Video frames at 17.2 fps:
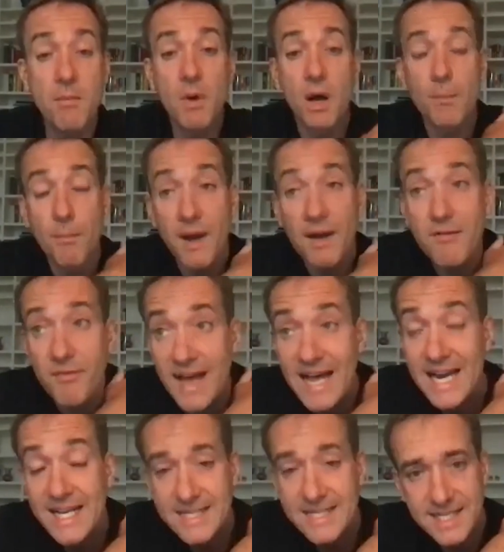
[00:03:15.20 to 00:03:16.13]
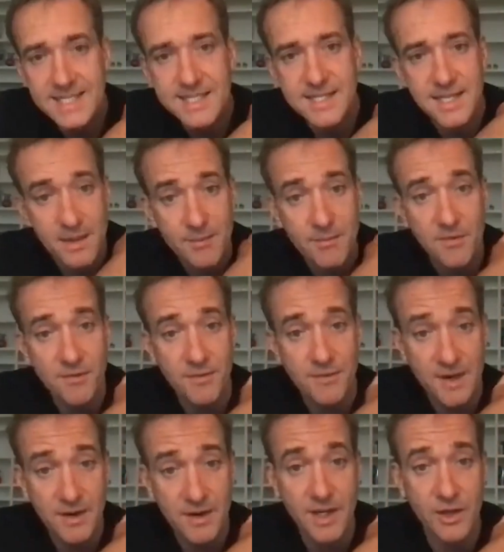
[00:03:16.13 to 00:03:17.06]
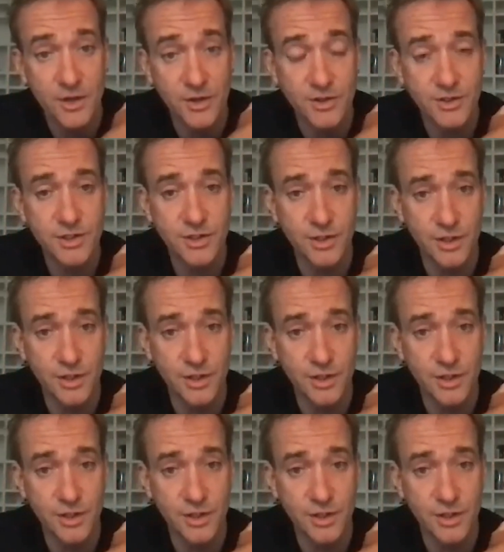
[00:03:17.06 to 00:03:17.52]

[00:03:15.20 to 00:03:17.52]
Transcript: My vanity is that I'm a very good cook.